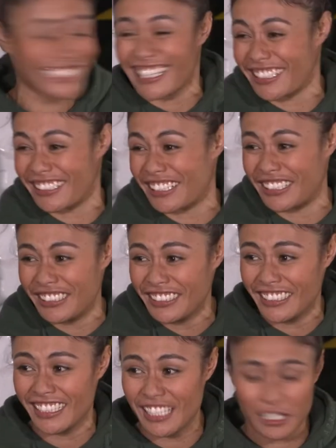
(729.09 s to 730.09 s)
I know,
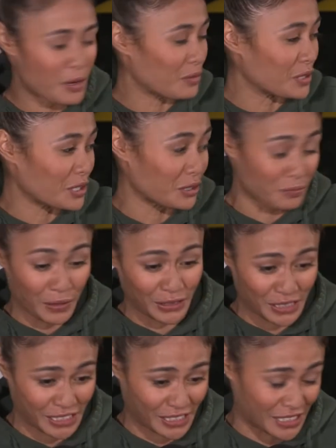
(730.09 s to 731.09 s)
probably not the
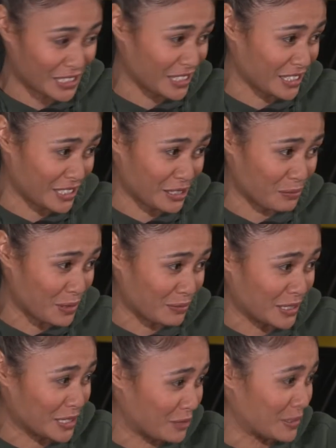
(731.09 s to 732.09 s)
politics the listeners are
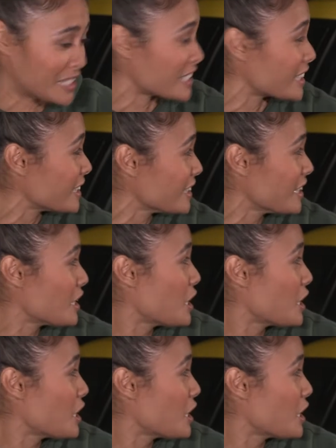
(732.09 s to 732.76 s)
probably expecting,